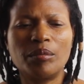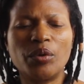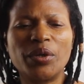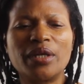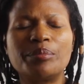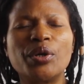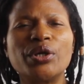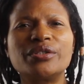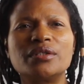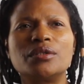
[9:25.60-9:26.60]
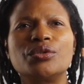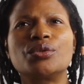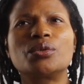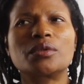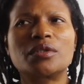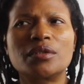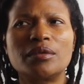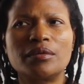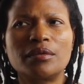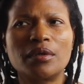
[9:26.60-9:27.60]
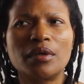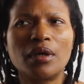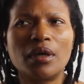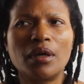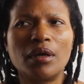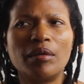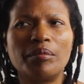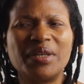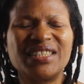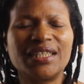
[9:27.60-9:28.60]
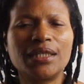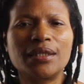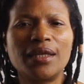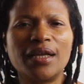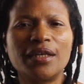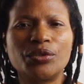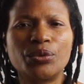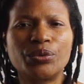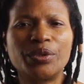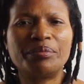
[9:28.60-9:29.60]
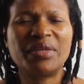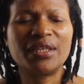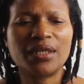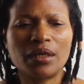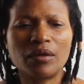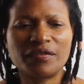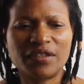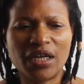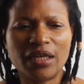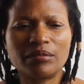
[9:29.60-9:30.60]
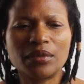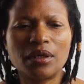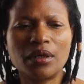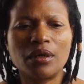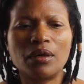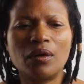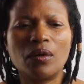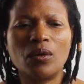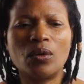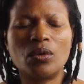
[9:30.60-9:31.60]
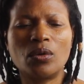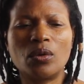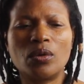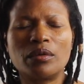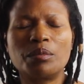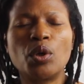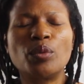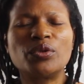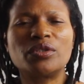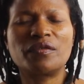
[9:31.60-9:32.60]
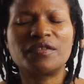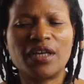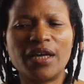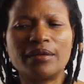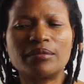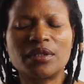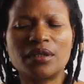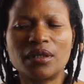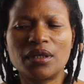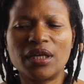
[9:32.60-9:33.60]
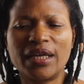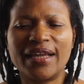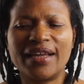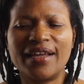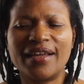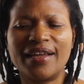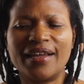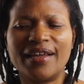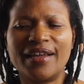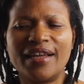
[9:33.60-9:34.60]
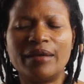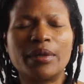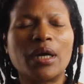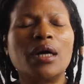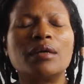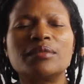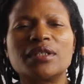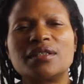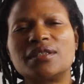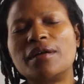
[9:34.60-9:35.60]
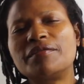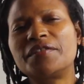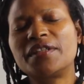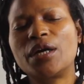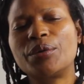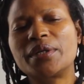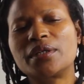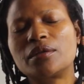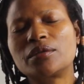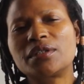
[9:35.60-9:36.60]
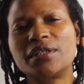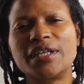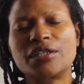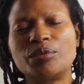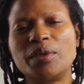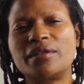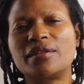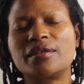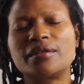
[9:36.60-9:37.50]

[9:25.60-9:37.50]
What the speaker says: But when a person do not particularly know the meaning of time or the purpose of time, it becomes something that we cannot connect with.